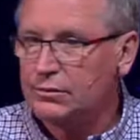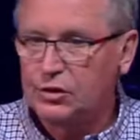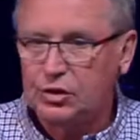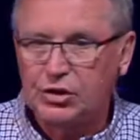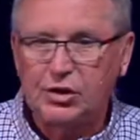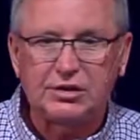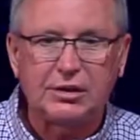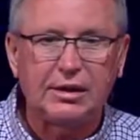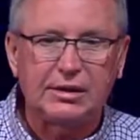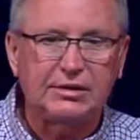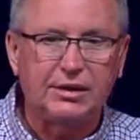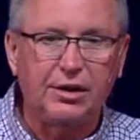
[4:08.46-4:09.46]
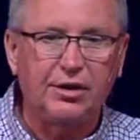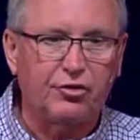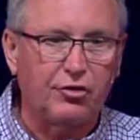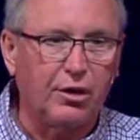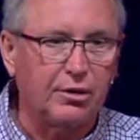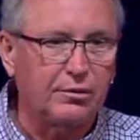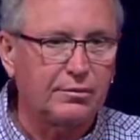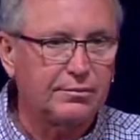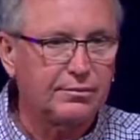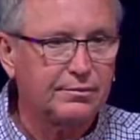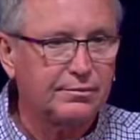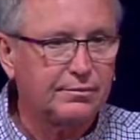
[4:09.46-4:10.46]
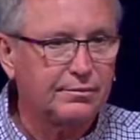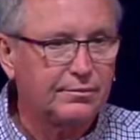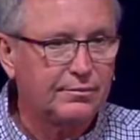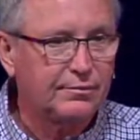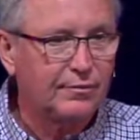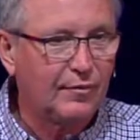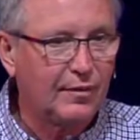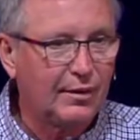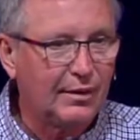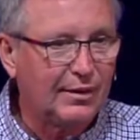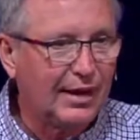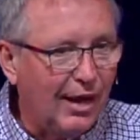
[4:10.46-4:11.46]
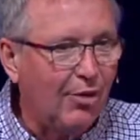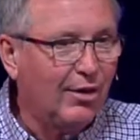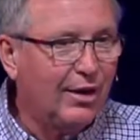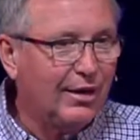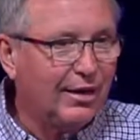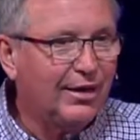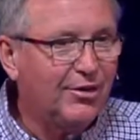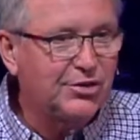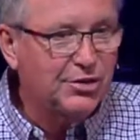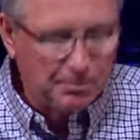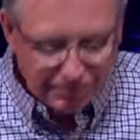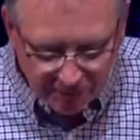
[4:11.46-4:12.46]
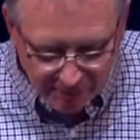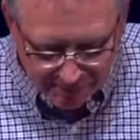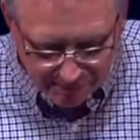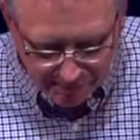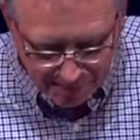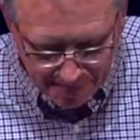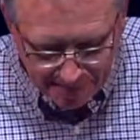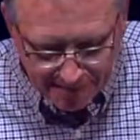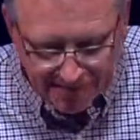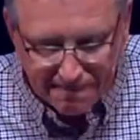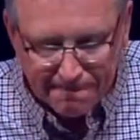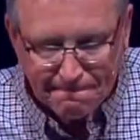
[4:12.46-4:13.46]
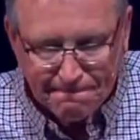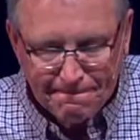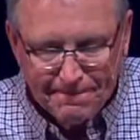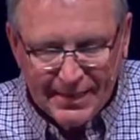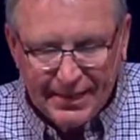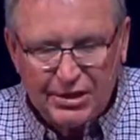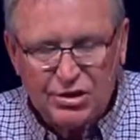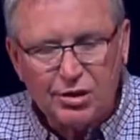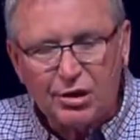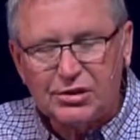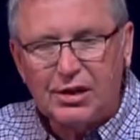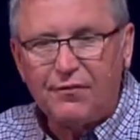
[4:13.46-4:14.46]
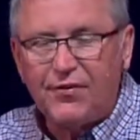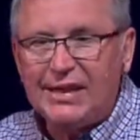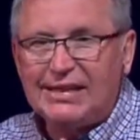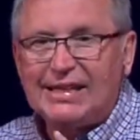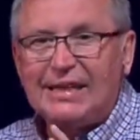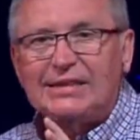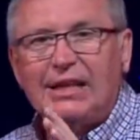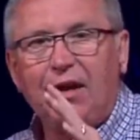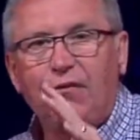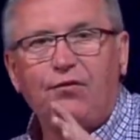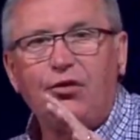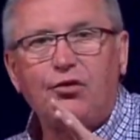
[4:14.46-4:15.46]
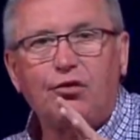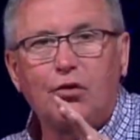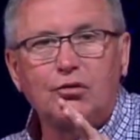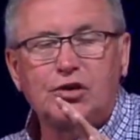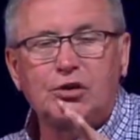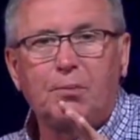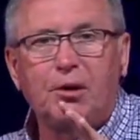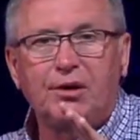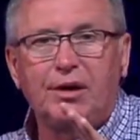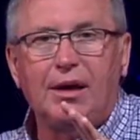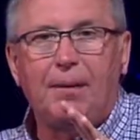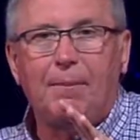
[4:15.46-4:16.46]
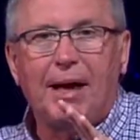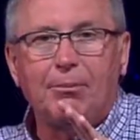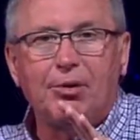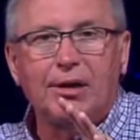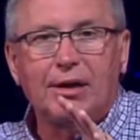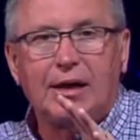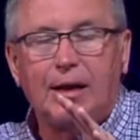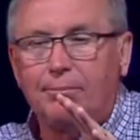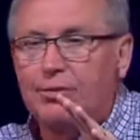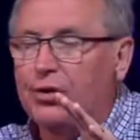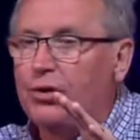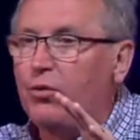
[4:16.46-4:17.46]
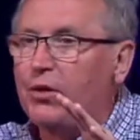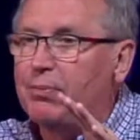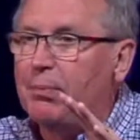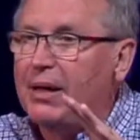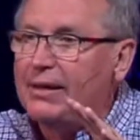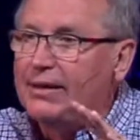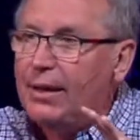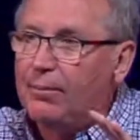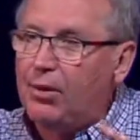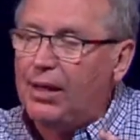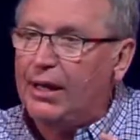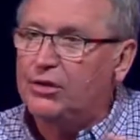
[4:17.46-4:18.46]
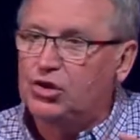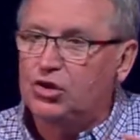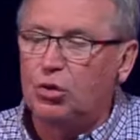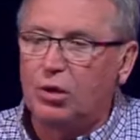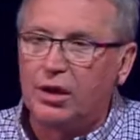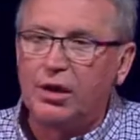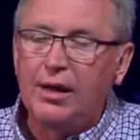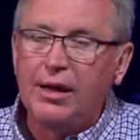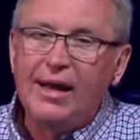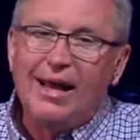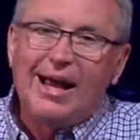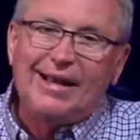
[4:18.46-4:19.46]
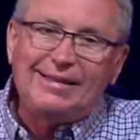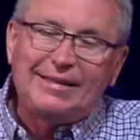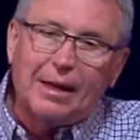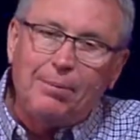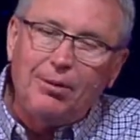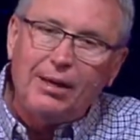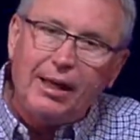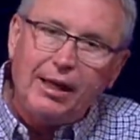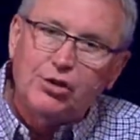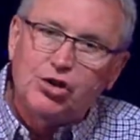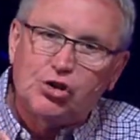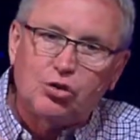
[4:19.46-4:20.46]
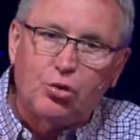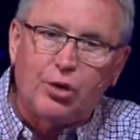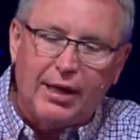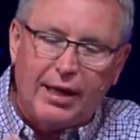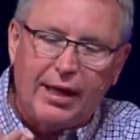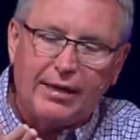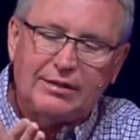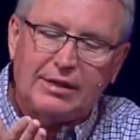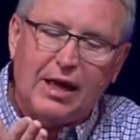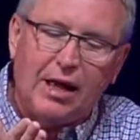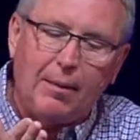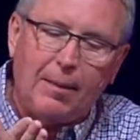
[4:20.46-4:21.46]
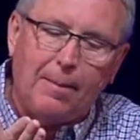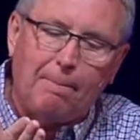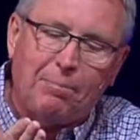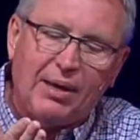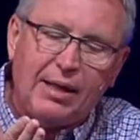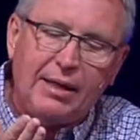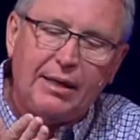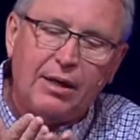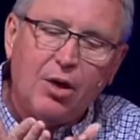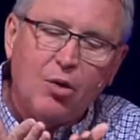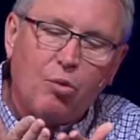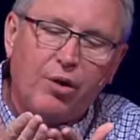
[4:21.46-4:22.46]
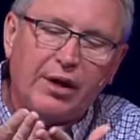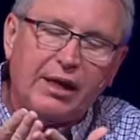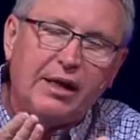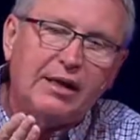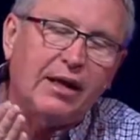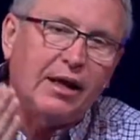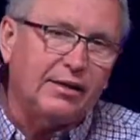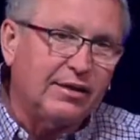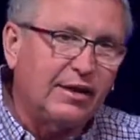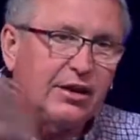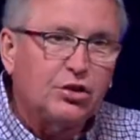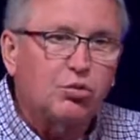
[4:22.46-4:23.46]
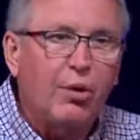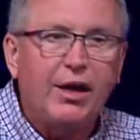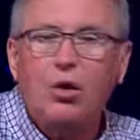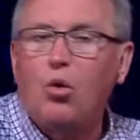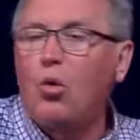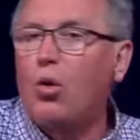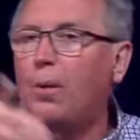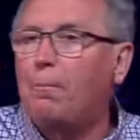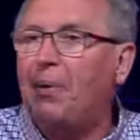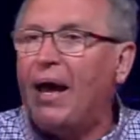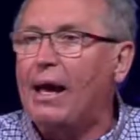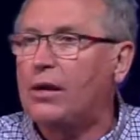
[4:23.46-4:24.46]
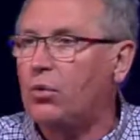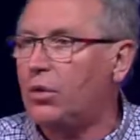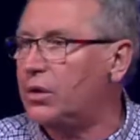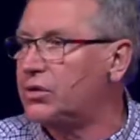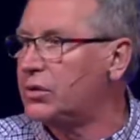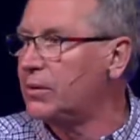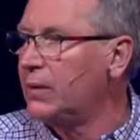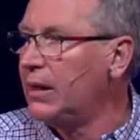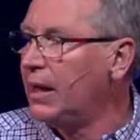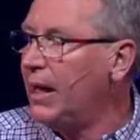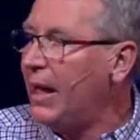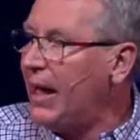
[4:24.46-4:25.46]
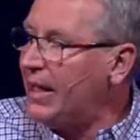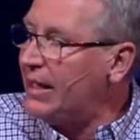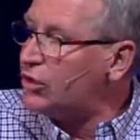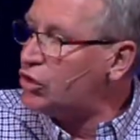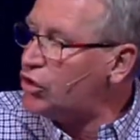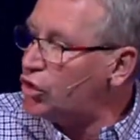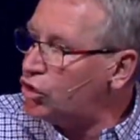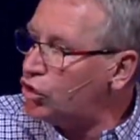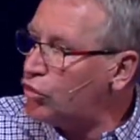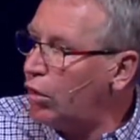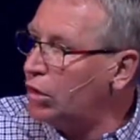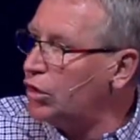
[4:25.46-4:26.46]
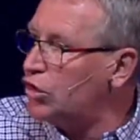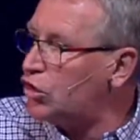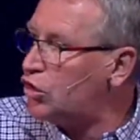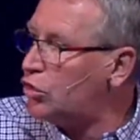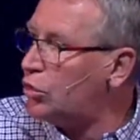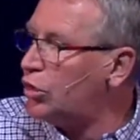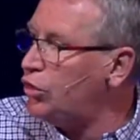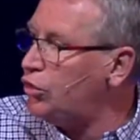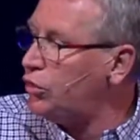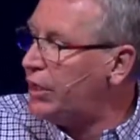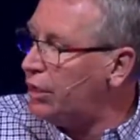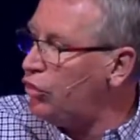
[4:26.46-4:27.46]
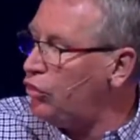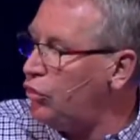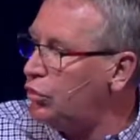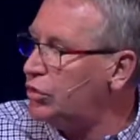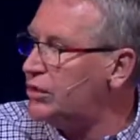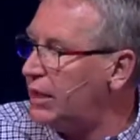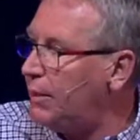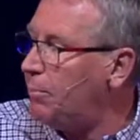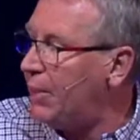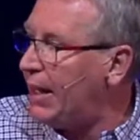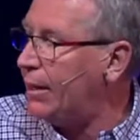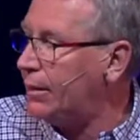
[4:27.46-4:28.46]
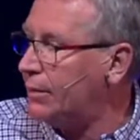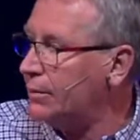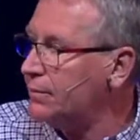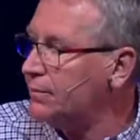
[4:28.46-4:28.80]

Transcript: It's just like the city of Toronto. Now, here's the problem. He starts off and he says, if you don't smarten up, I'm going to come to you with my double-edged sword. A double-edged sword has a blade where it can cut this way or backwards. And it's the strongest sword you can use in battle.